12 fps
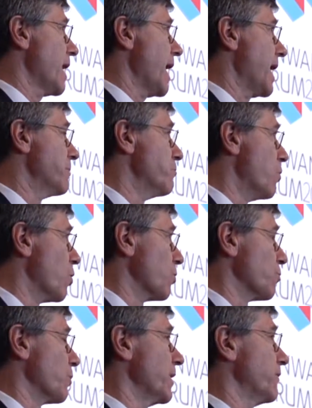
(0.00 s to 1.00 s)
And
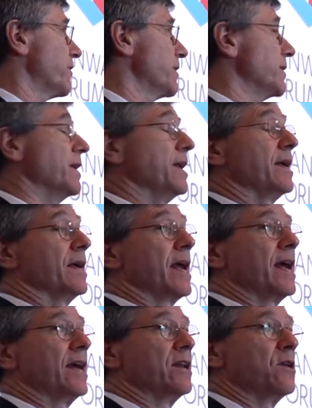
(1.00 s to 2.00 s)
more recently
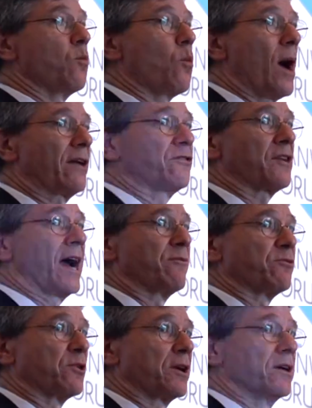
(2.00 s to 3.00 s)
in West
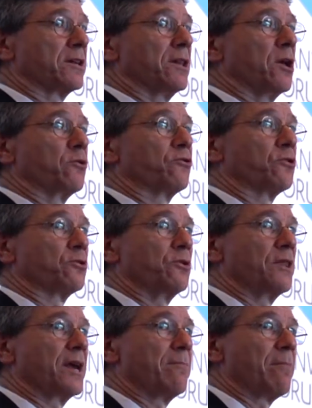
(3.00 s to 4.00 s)
Africa, closer
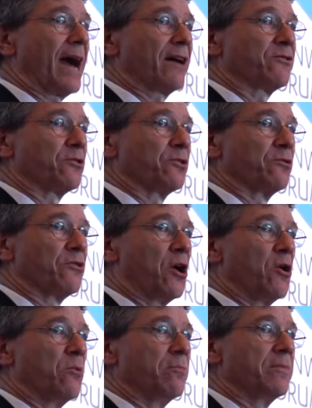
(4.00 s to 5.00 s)
to the ambassador's
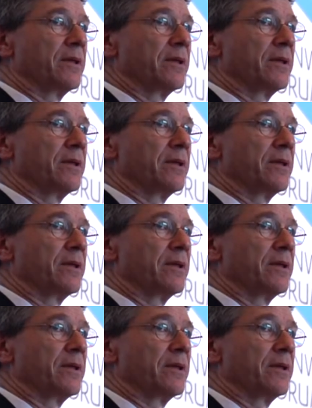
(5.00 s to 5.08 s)
home,